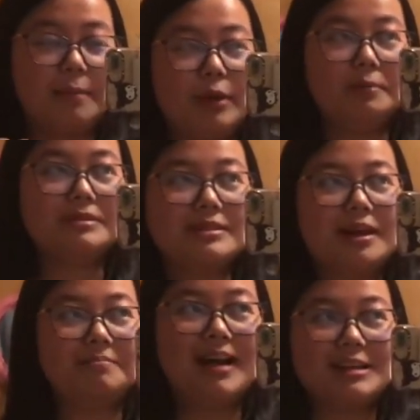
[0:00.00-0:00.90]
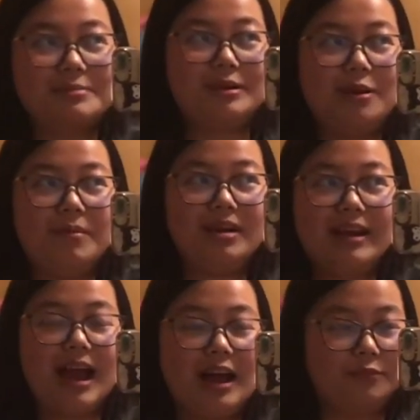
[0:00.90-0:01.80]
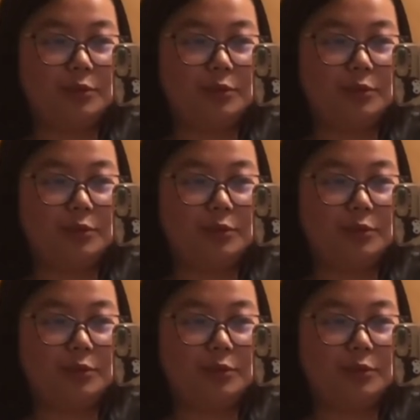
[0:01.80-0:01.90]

I'm hoping to come back to my comment like half